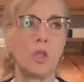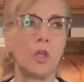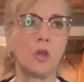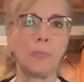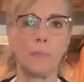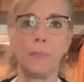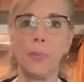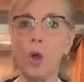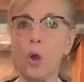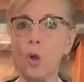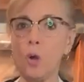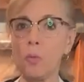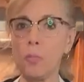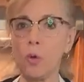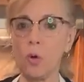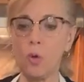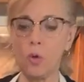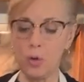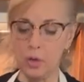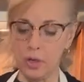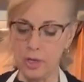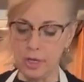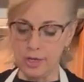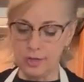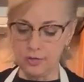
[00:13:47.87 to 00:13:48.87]
po'
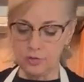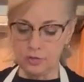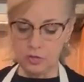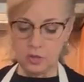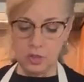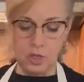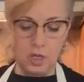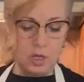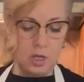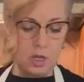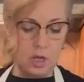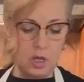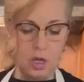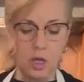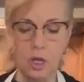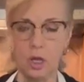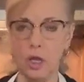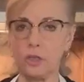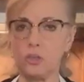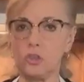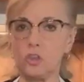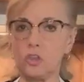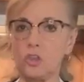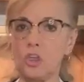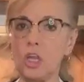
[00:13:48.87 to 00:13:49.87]
boys,
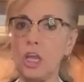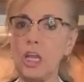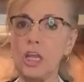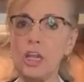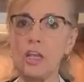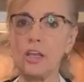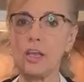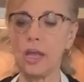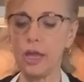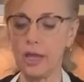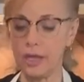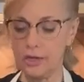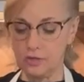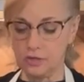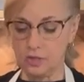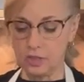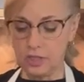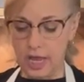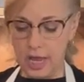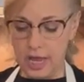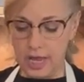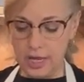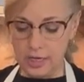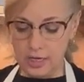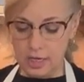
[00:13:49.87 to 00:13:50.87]
just any kind of
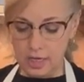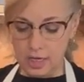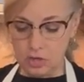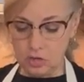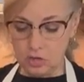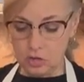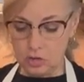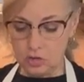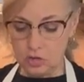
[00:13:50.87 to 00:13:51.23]
side dish.